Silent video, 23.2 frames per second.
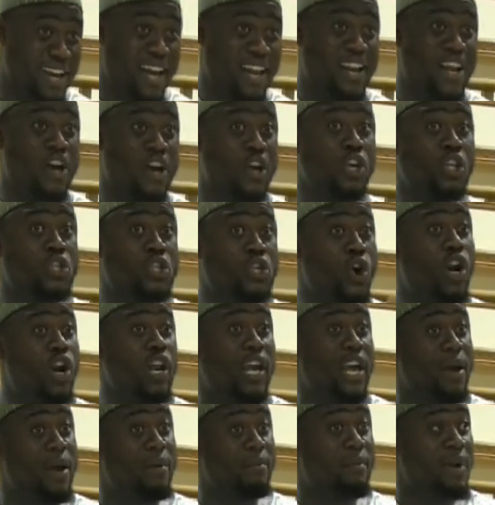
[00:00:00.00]
then he told
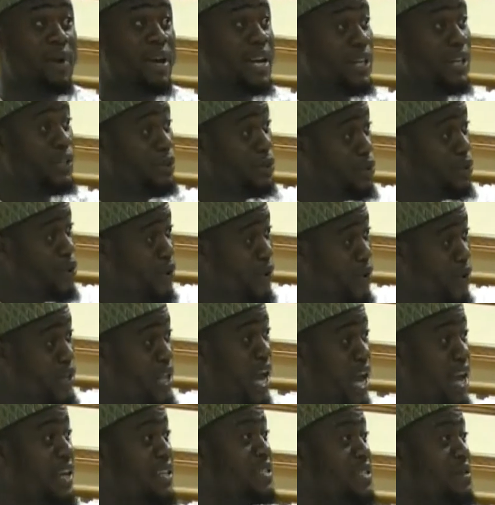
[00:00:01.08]
him, you don't know
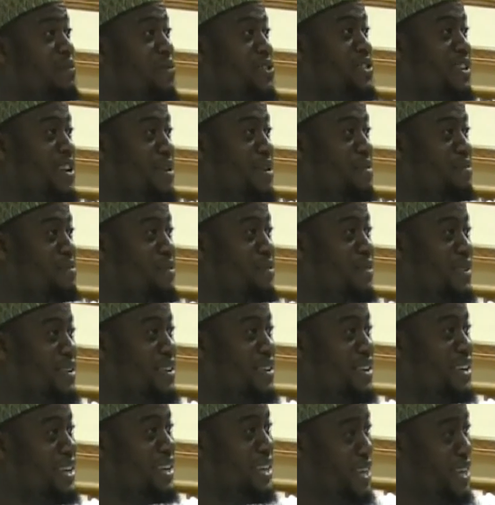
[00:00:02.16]
that he's a Muslim? He